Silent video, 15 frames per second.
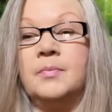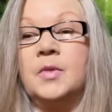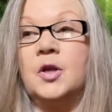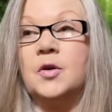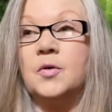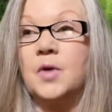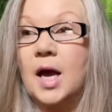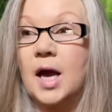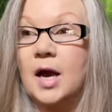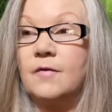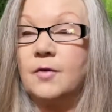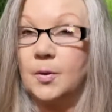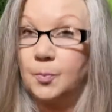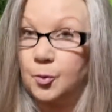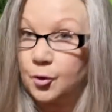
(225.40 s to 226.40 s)
You
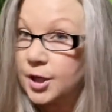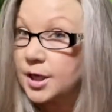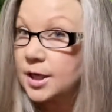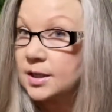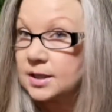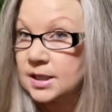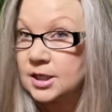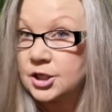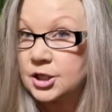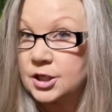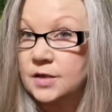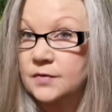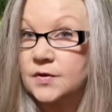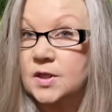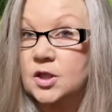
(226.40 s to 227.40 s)
have a
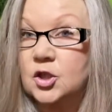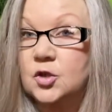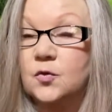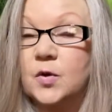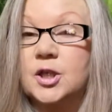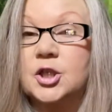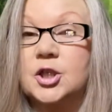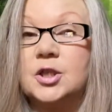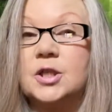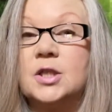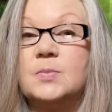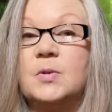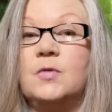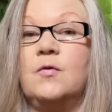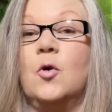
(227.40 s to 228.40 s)
precognition of situations
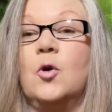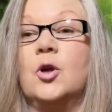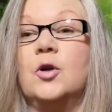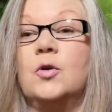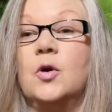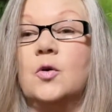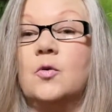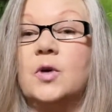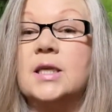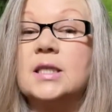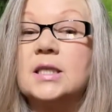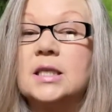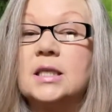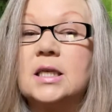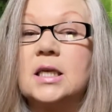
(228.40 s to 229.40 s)
before you go
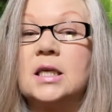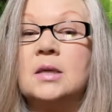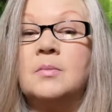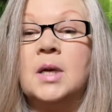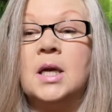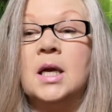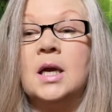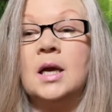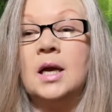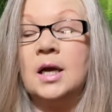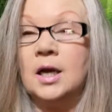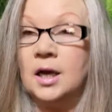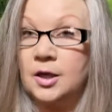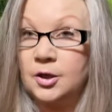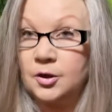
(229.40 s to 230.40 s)
into them.
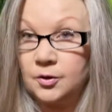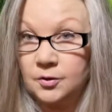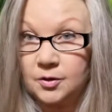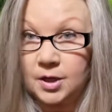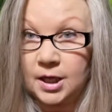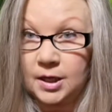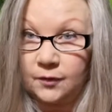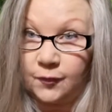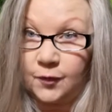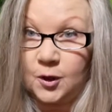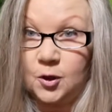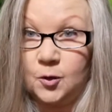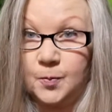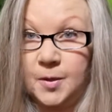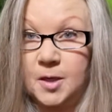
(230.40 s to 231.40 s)
You can
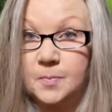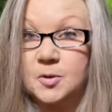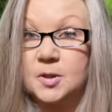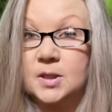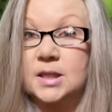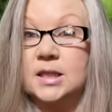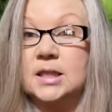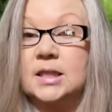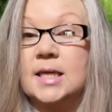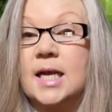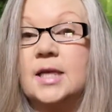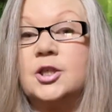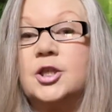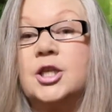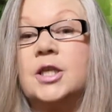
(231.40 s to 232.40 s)
feel people's
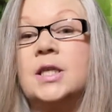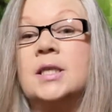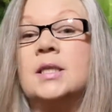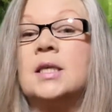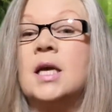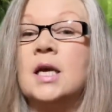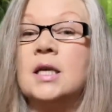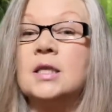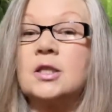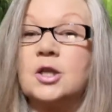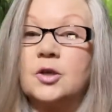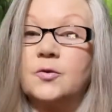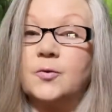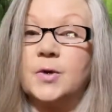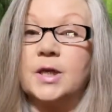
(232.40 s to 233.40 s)
intentions. This
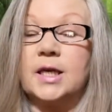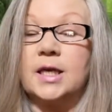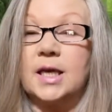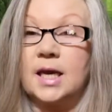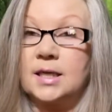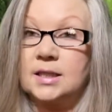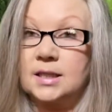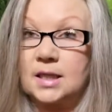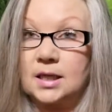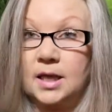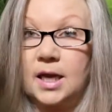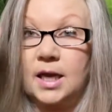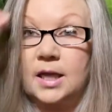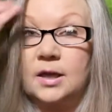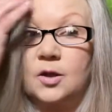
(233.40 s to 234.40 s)
could really
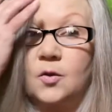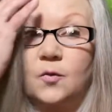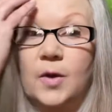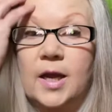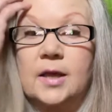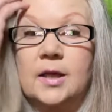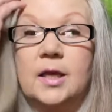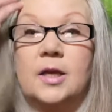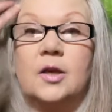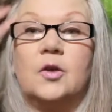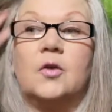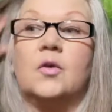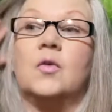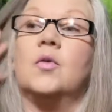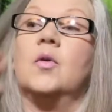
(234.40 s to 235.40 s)
escalate the way that
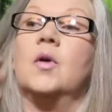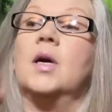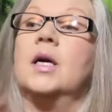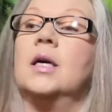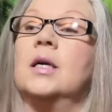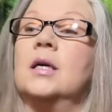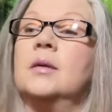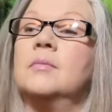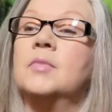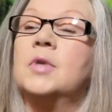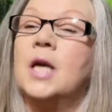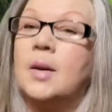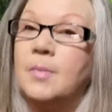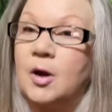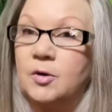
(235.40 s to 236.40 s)
you
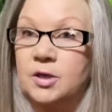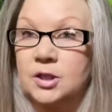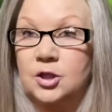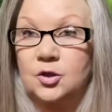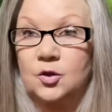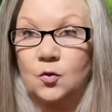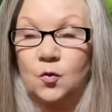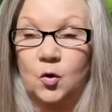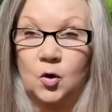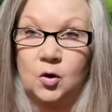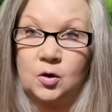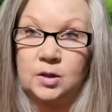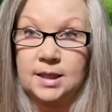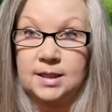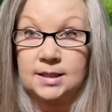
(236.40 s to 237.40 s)
come out into the
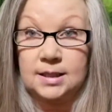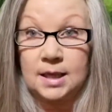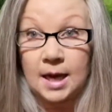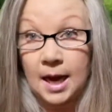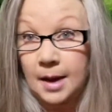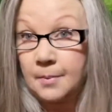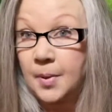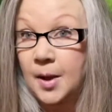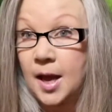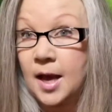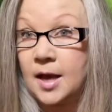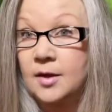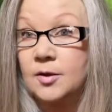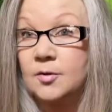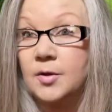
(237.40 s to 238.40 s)
world as an
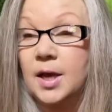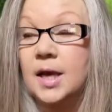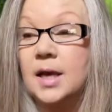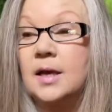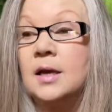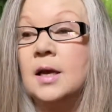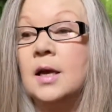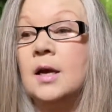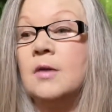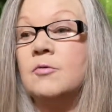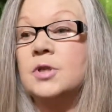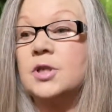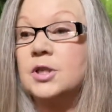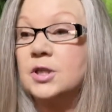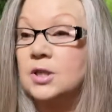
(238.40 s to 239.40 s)
empath, okay,
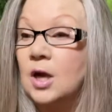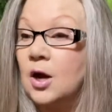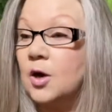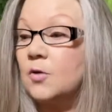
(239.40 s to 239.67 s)
which is not